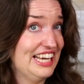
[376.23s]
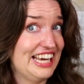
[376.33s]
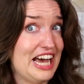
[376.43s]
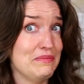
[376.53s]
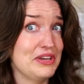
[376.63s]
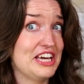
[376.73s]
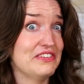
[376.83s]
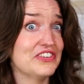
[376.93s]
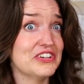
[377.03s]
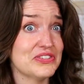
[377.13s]
"Happy
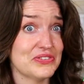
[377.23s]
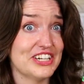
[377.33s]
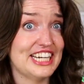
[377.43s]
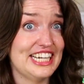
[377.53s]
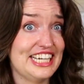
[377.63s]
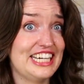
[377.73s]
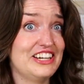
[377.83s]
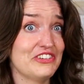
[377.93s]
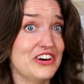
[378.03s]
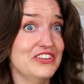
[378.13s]
anniversary!" he
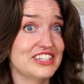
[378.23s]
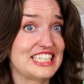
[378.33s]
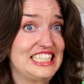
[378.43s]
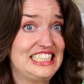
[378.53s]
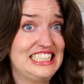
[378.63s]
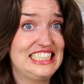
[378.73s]
croaked.